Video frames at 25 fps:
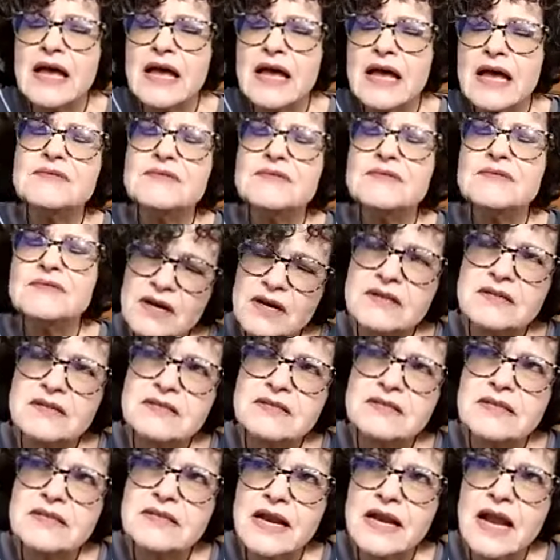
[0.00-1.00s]
felt
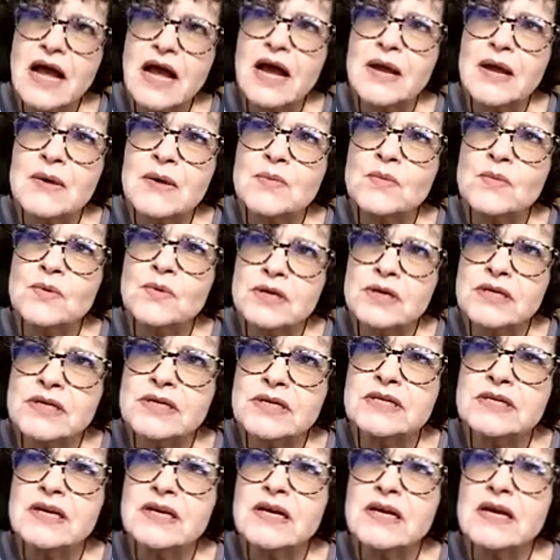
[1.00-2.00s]
that I
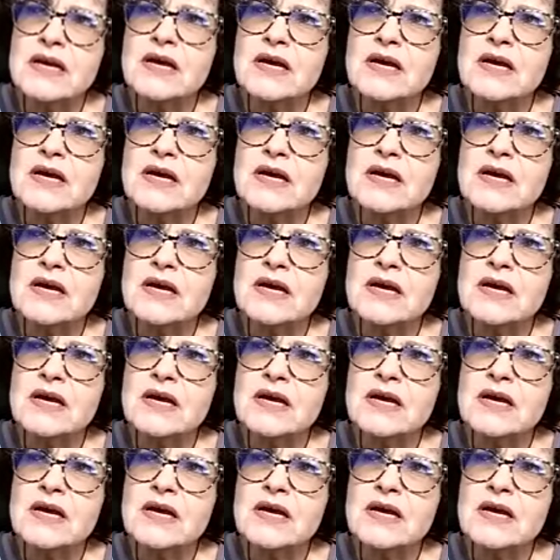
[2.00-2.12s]
would